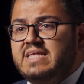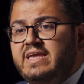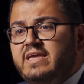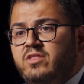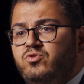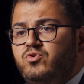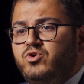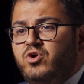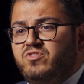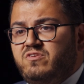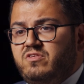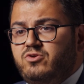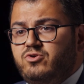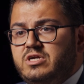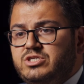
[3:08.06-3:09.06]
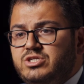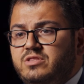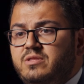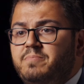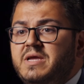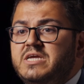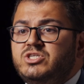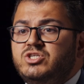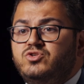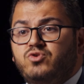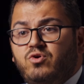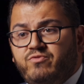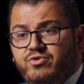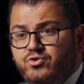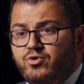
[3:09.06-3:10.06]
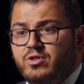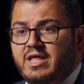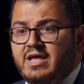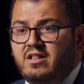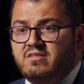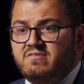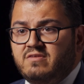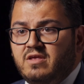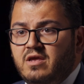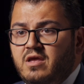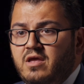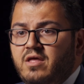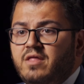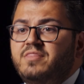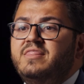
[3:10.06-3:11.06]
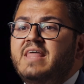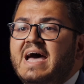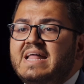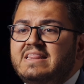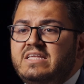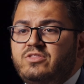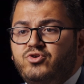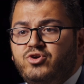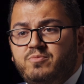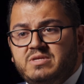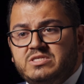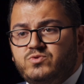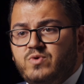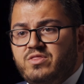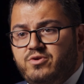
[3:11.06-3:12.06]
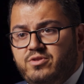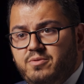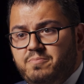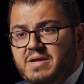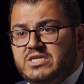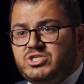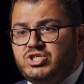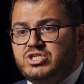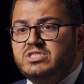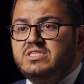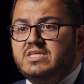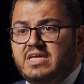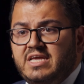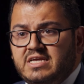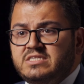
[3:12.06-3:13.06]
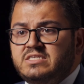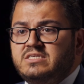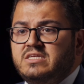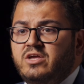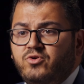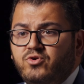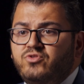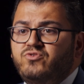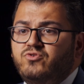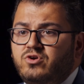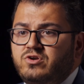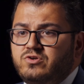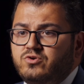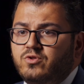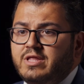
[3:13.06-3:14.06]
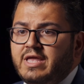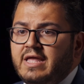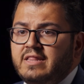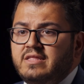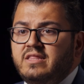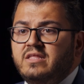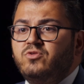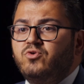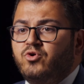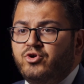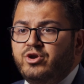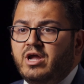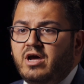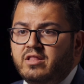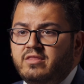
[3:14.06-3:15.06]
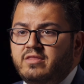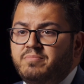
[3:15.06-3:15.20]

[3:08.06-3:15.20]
take into consideration the patient's overall health. That determines whether the patient is a good surgical candidate or not.